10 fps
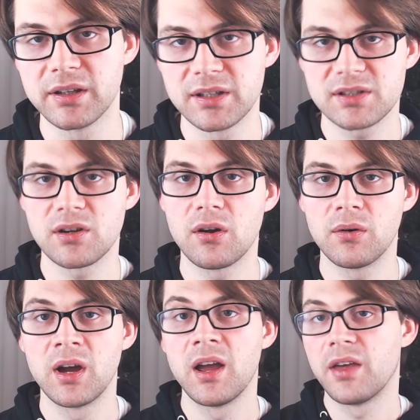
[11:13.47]
So
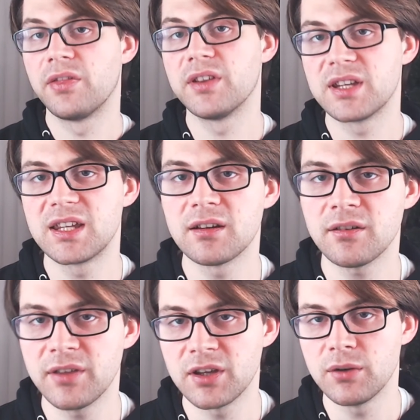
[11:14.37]
the gear
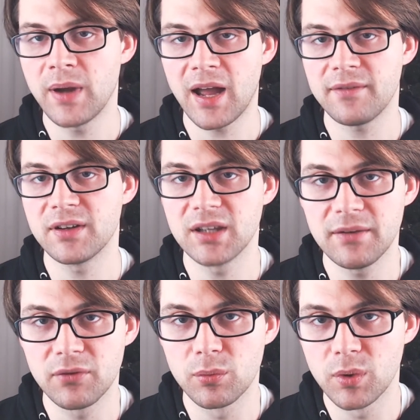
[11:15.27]
that you have at
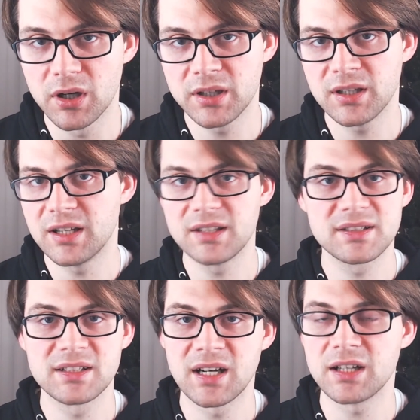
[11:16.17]
level 1 is
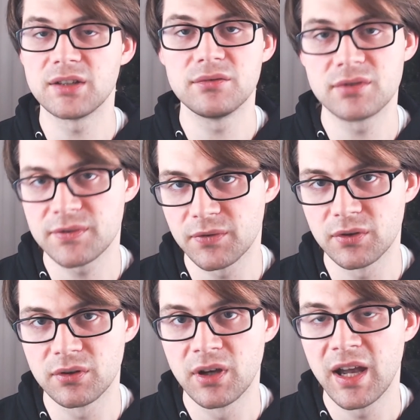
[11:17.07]
not
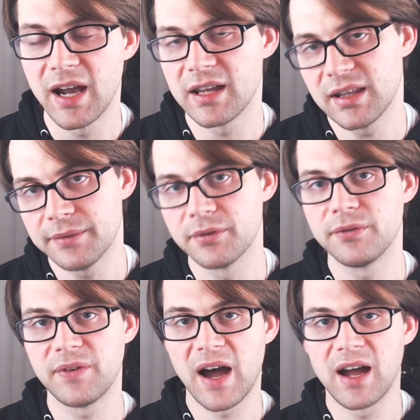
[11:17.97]
useful at level
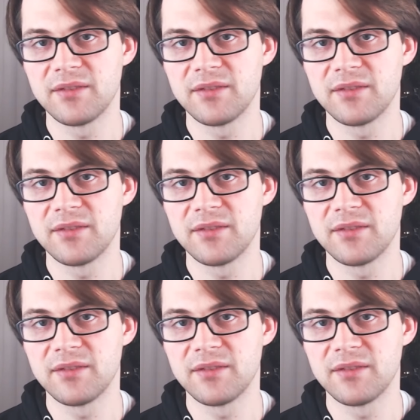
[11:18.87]
5.